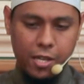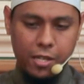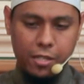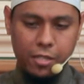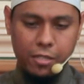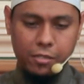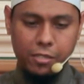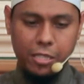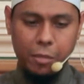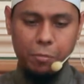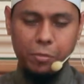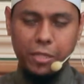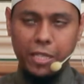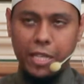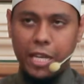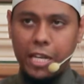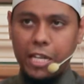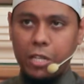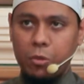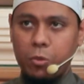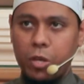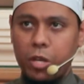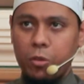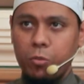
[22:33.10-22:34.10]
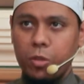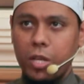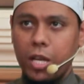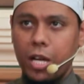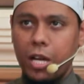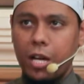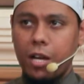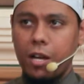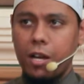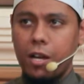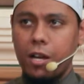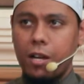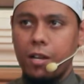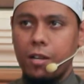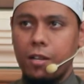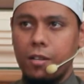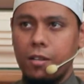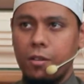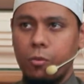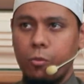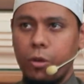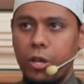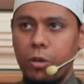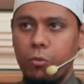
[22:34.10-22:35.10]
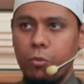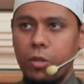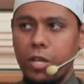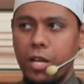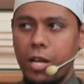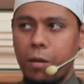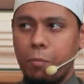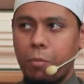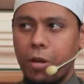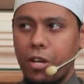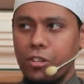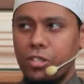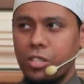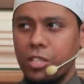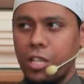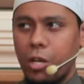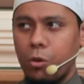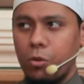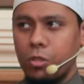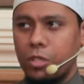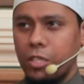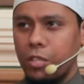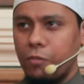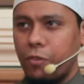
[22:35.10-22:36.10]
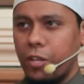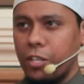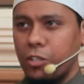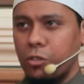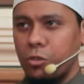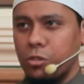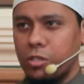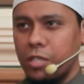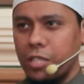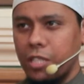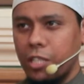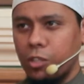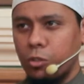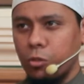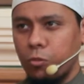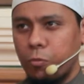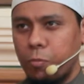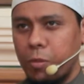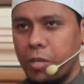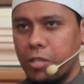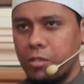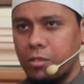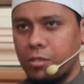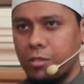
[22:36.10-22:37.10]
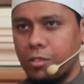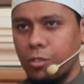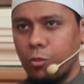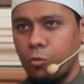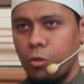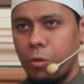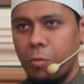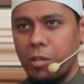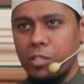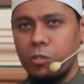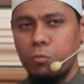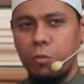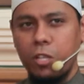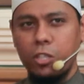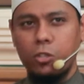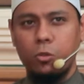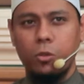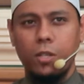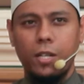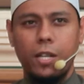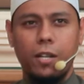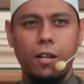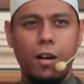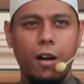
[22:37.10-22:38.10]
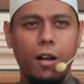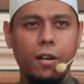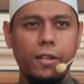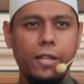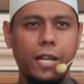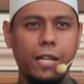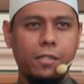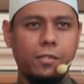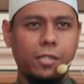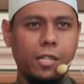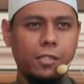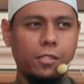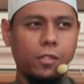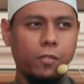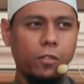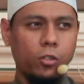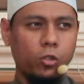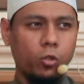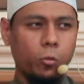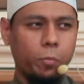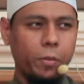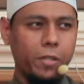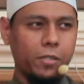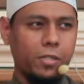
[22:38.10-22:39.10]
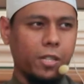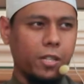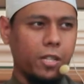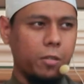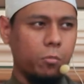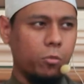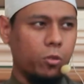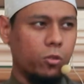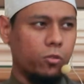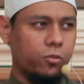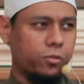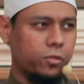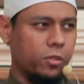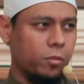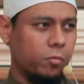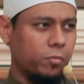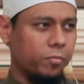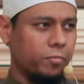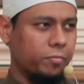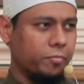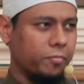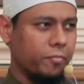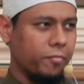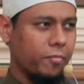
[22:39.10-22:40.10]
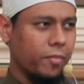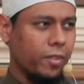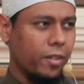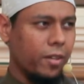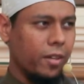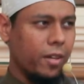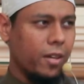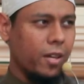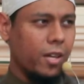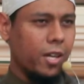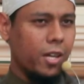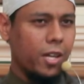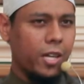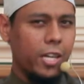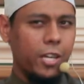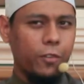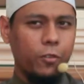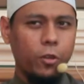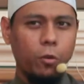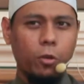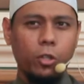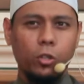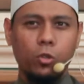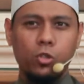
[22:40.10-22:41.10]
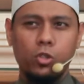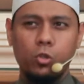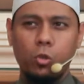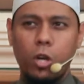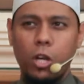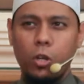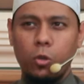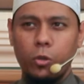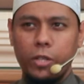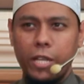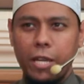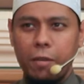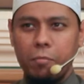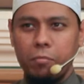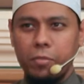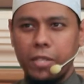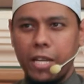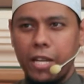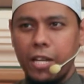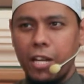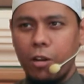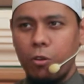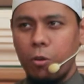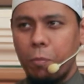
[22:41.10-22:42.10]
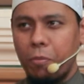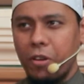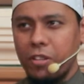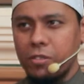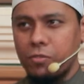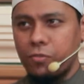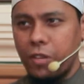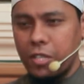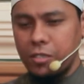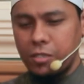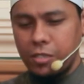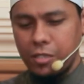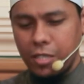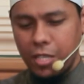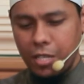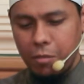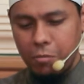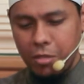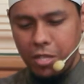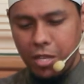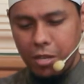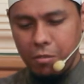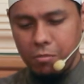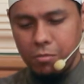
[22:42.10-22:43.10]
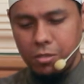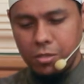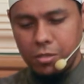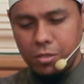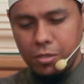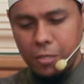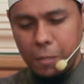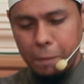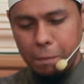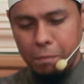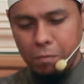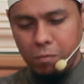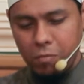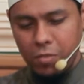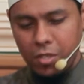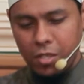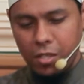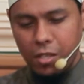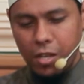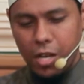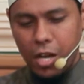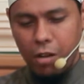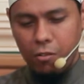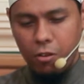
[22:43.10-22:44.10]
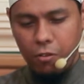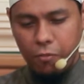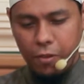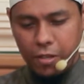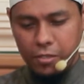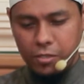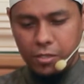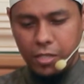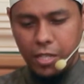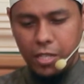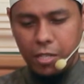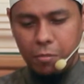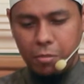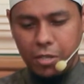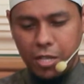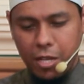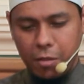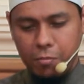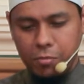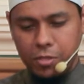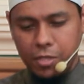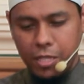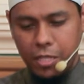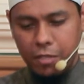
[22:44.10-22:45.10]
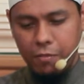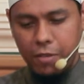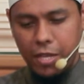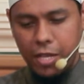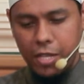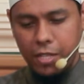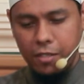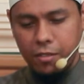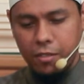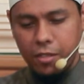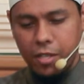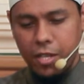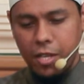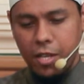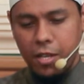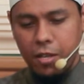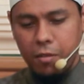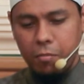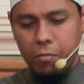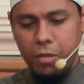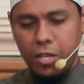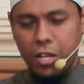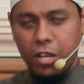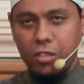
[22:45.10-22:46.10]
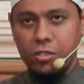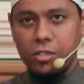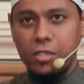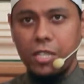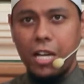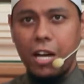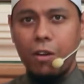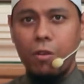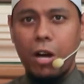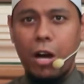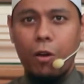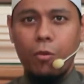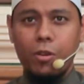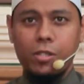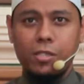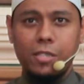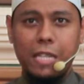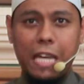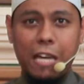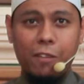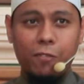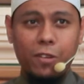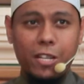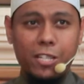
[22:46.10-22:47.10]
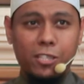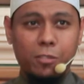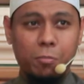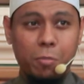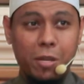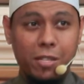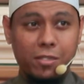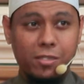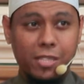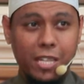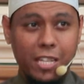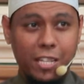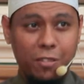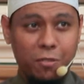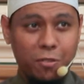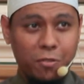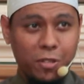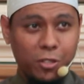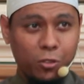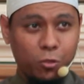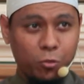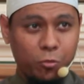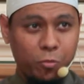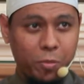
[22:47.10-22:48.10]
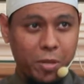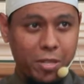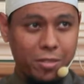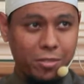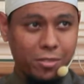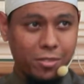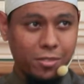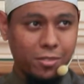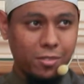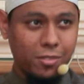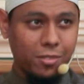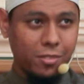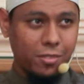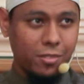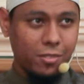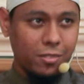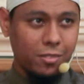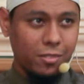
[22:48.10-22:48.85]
The same thing and when we are when we are brushing our teeth and using the toothpaste, we must make sure that all the excess of the toothpaste are removed. If you were to swallow them, then our fasting and it becomes our fasting any becomes invalid. Because now our saliva is mixed any with the toothpaste.